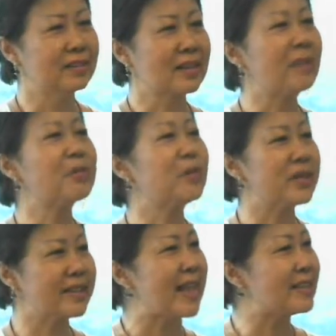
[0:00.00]
comes to a
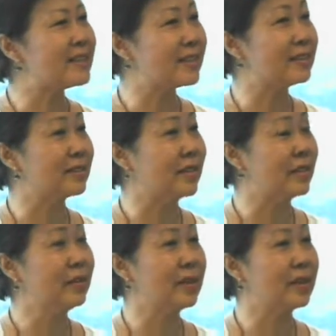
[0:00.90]
standstill, you
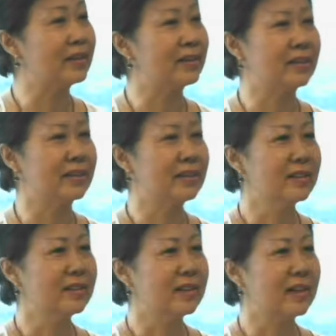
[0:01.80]
know,
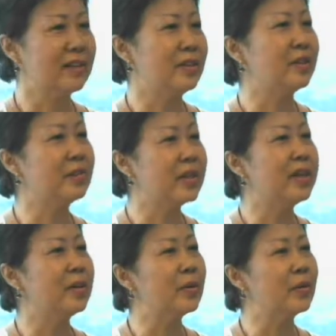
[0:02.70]
and you don't
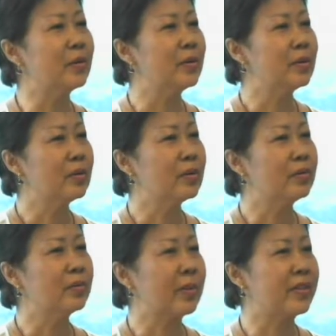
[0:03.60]
really know
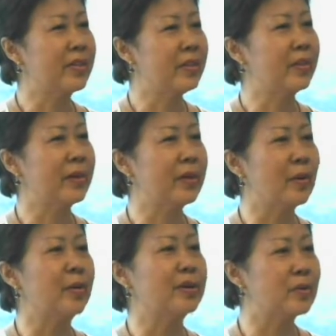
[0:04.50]
whether you're going to
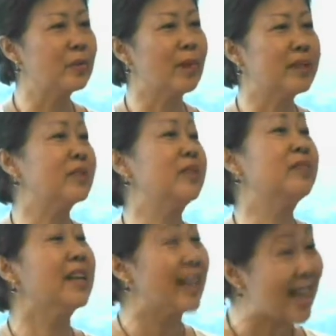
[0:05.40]
go in 2 months or
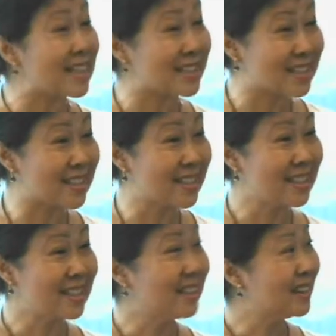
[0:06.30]
even less,
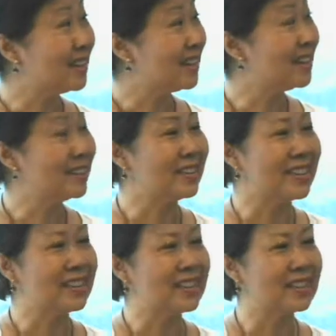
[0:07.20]
you know,
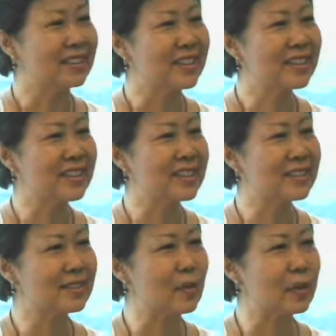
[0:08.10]
and just this
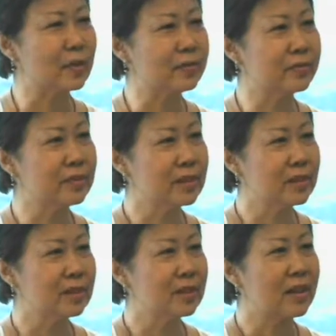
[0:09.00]
thought of,
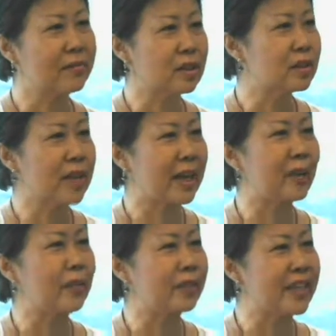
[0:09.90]
I've got to get a
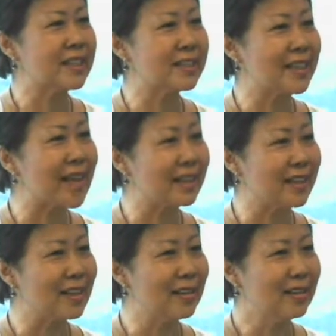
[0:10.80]
lot of things done,
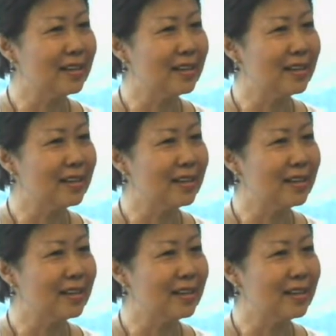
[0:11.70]
you know.